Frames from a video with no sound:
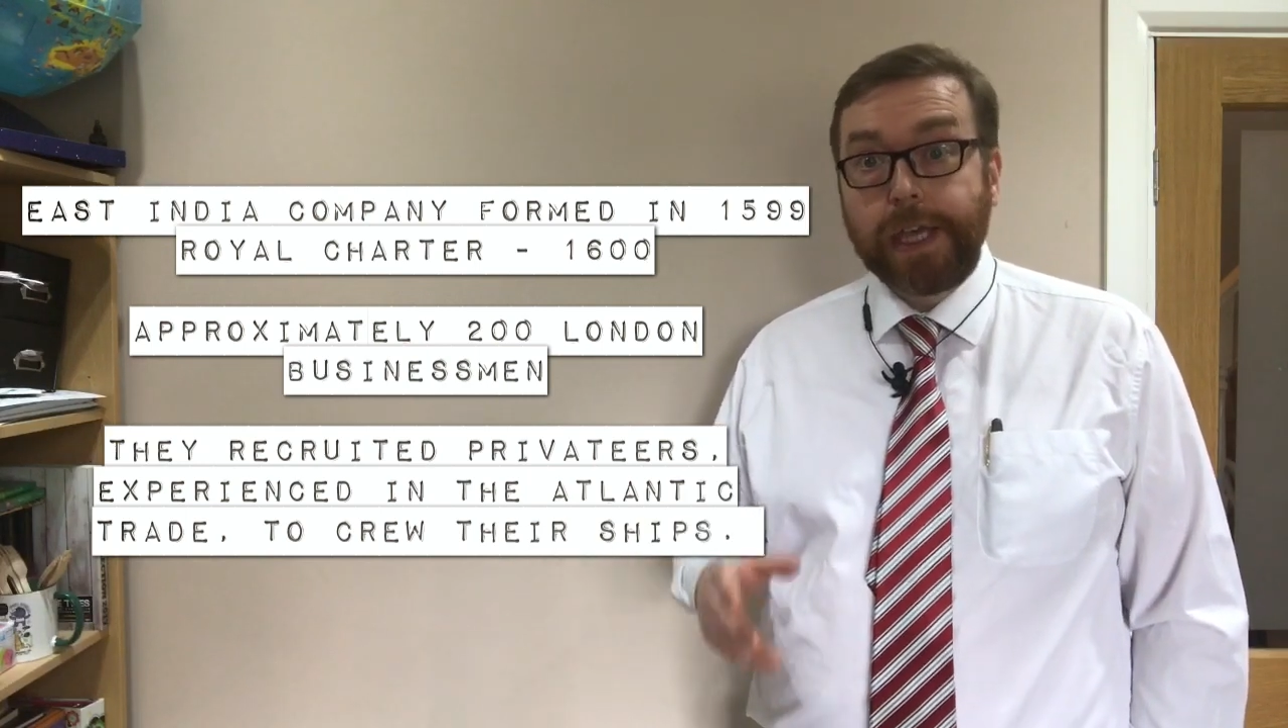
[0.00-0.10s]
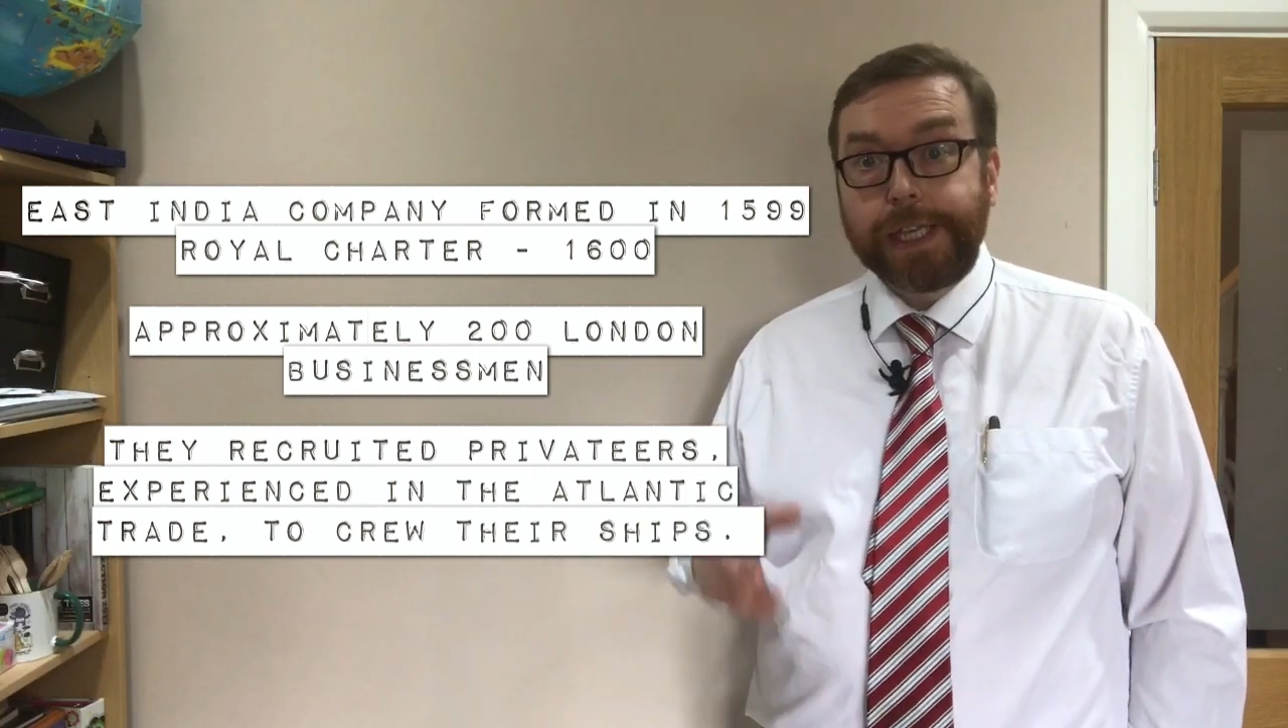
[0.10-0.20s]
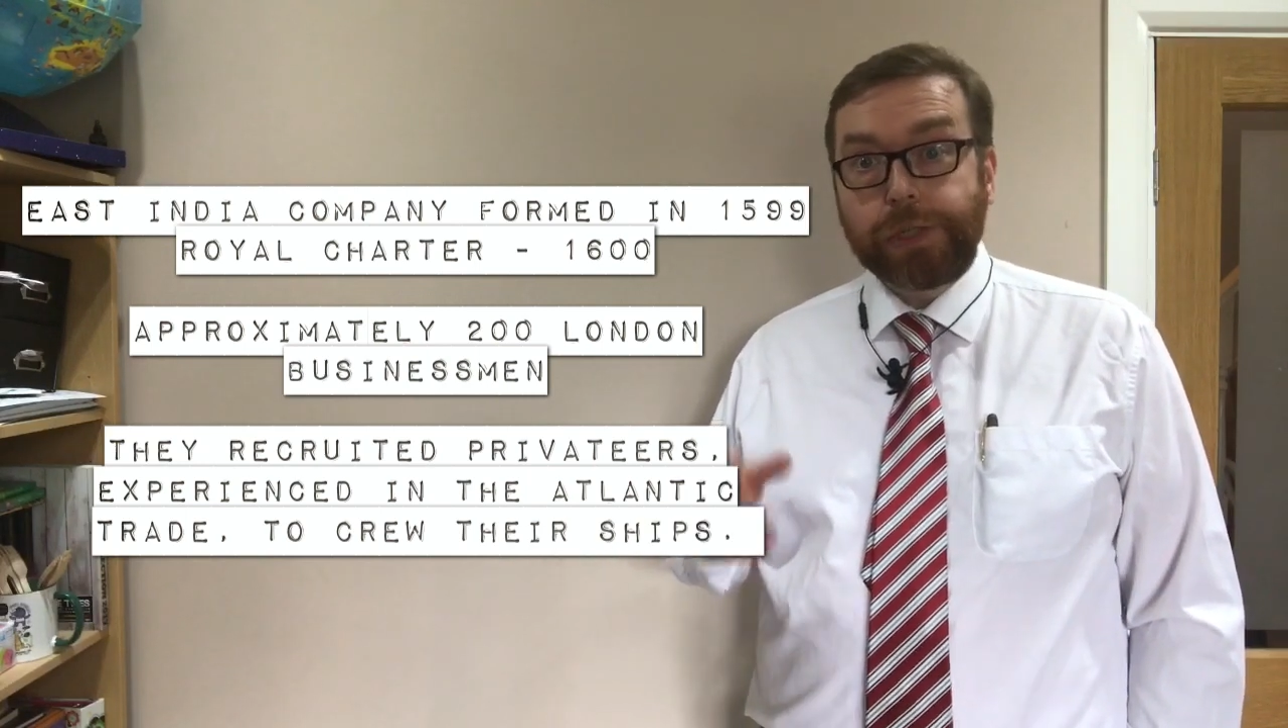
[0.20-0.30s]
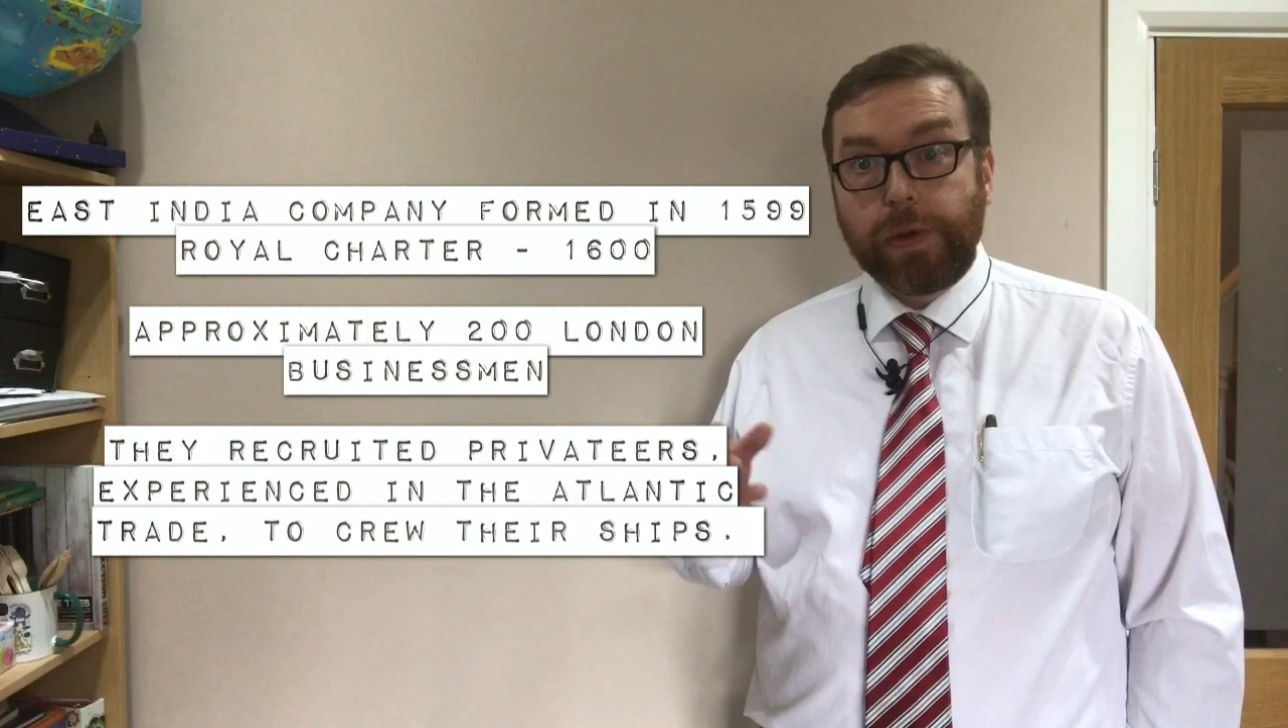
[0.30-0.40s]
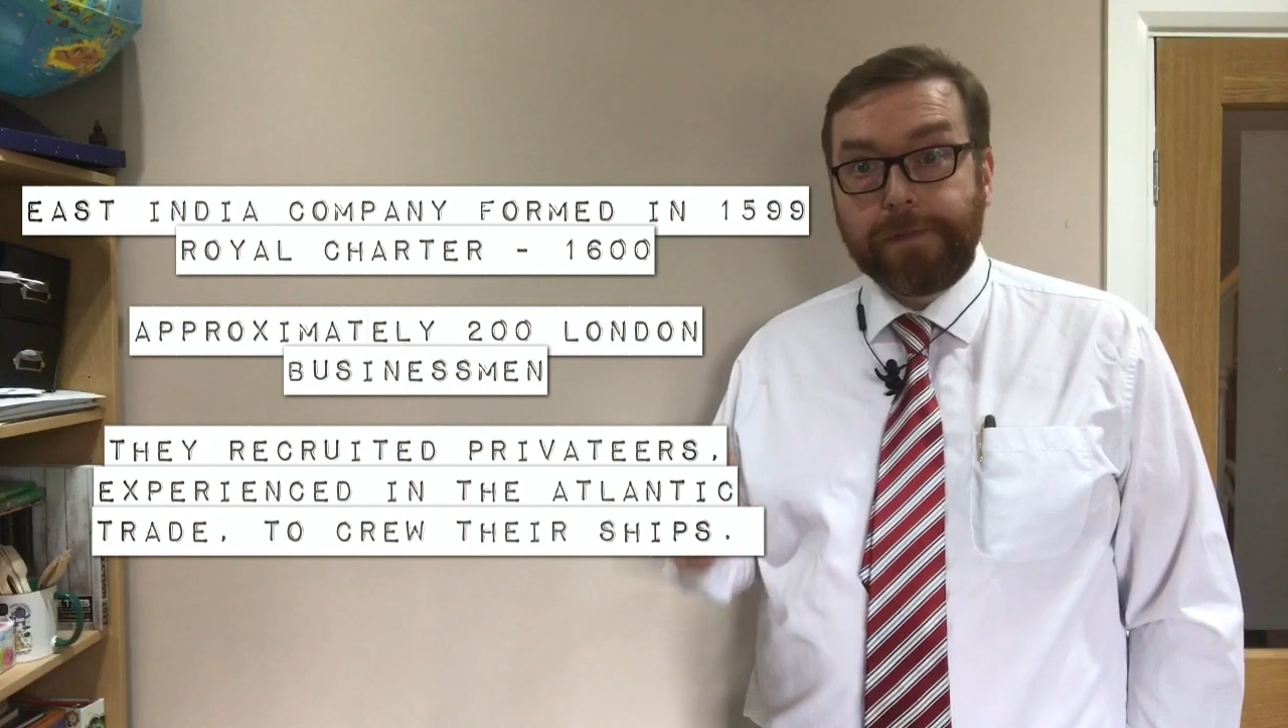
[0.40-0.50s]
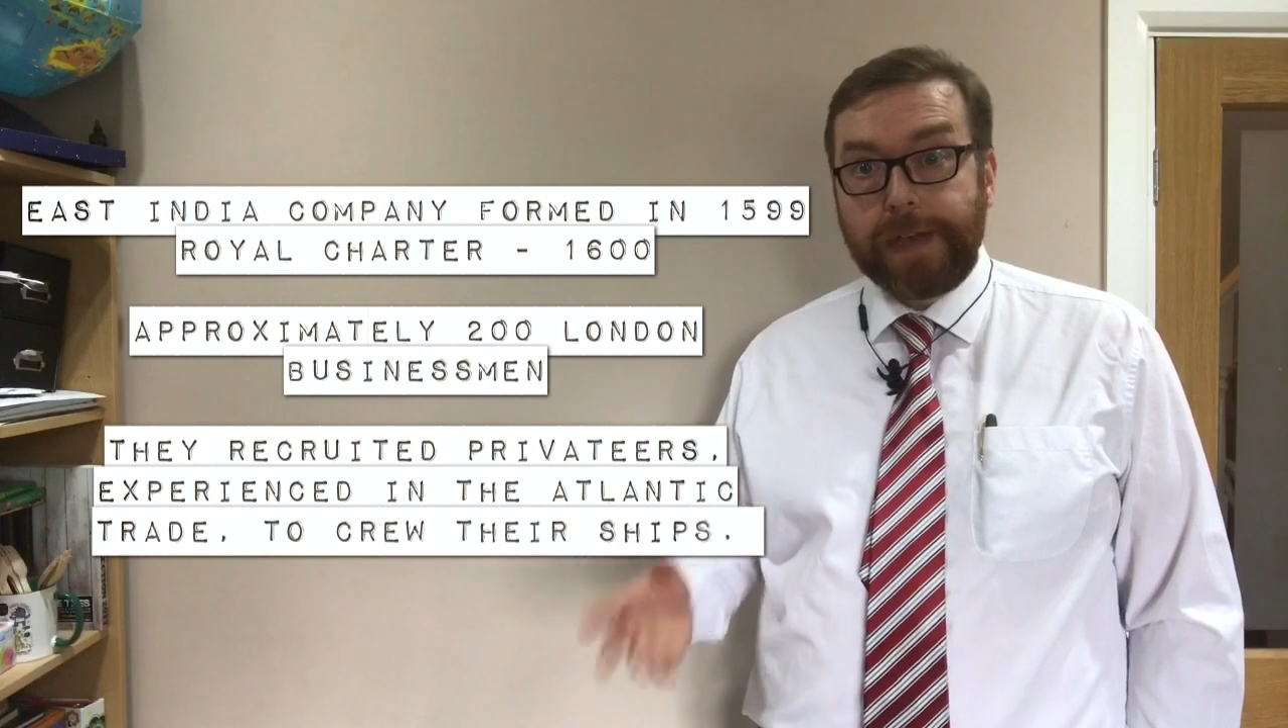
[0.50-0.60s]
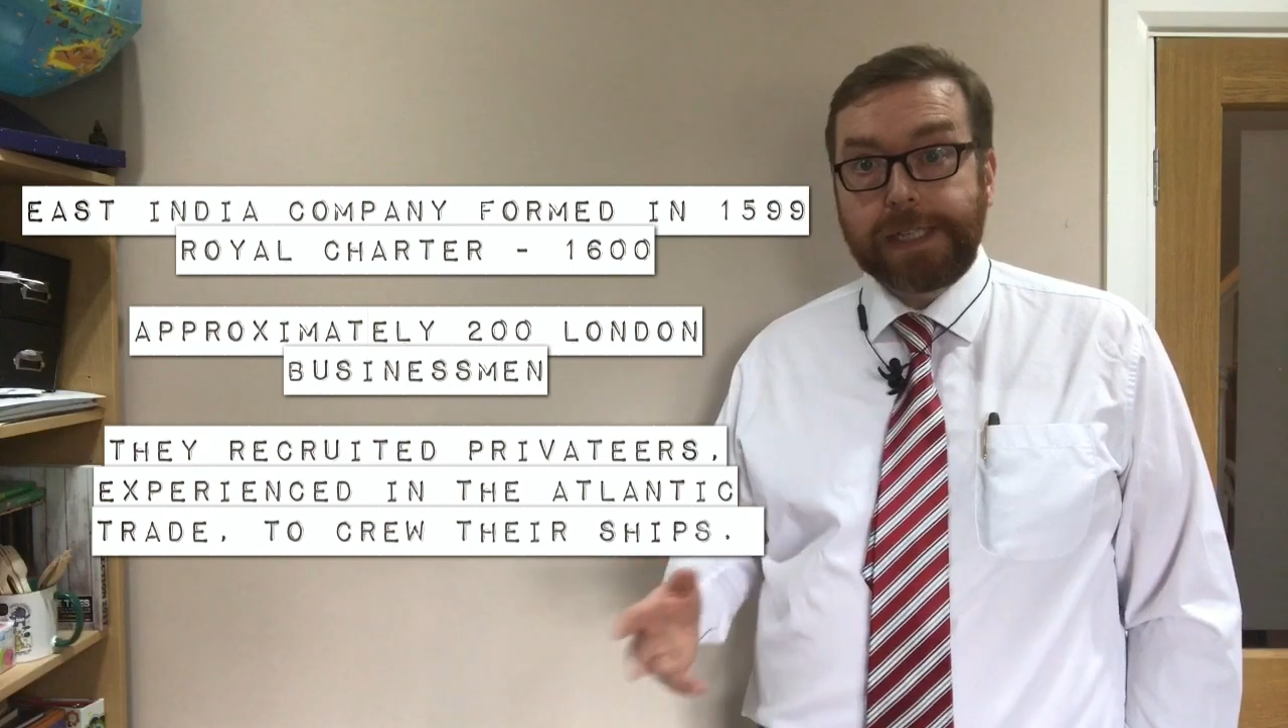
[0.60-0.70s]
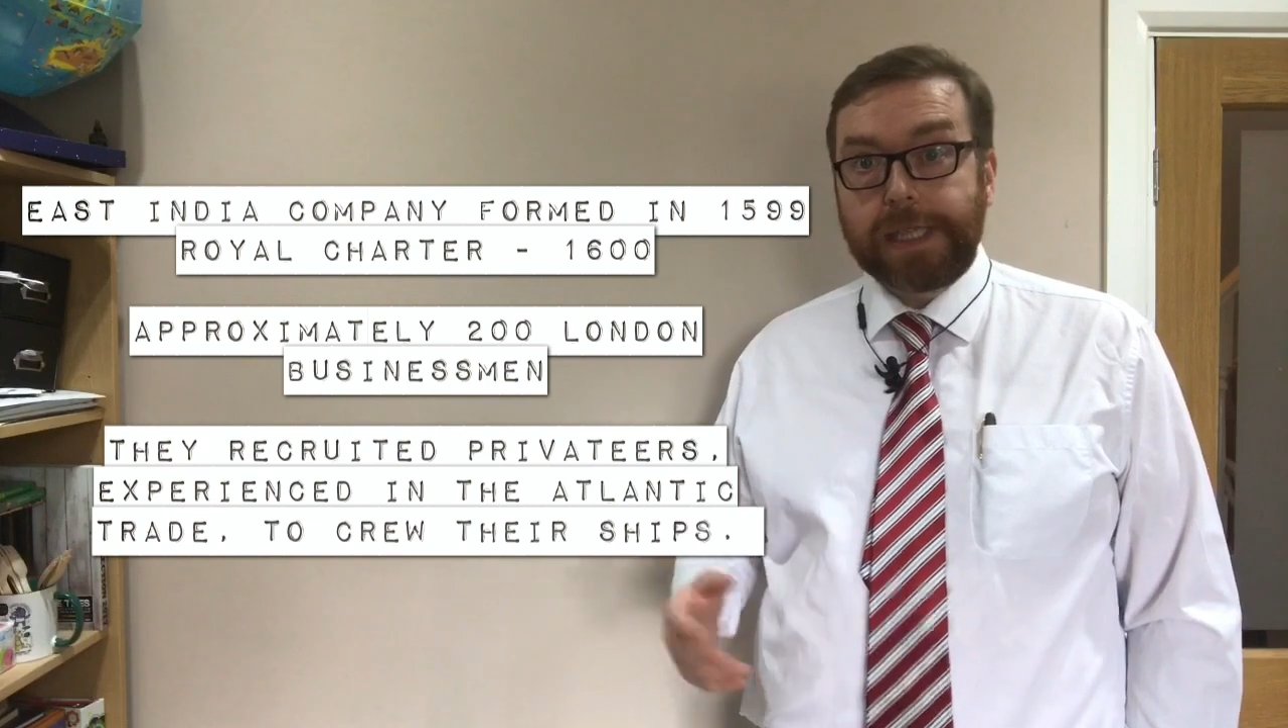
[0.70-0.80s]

to invest